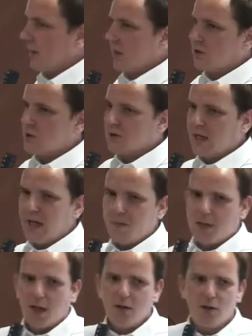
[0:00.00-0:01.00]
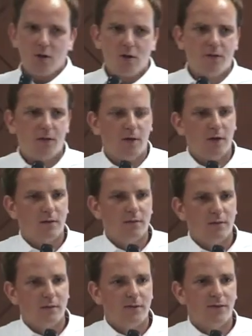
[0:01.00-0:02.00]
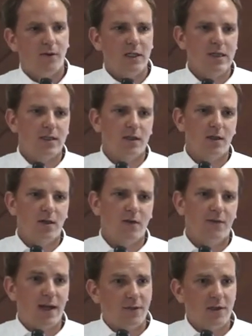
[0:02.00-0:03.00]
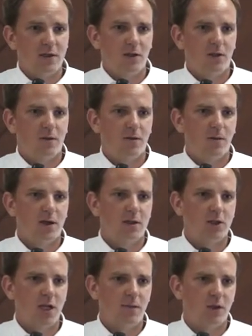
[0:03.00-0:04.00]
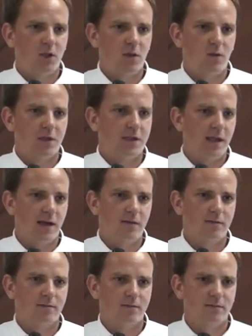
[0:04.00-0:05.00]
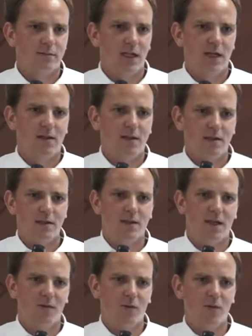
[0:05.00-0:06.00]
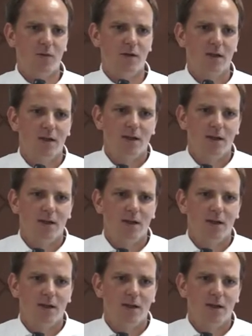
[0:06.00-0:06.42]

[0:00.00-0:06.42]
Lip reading: So Cape Town, you know, for 5 years ago, the World Championship was there. Luckily this time we won.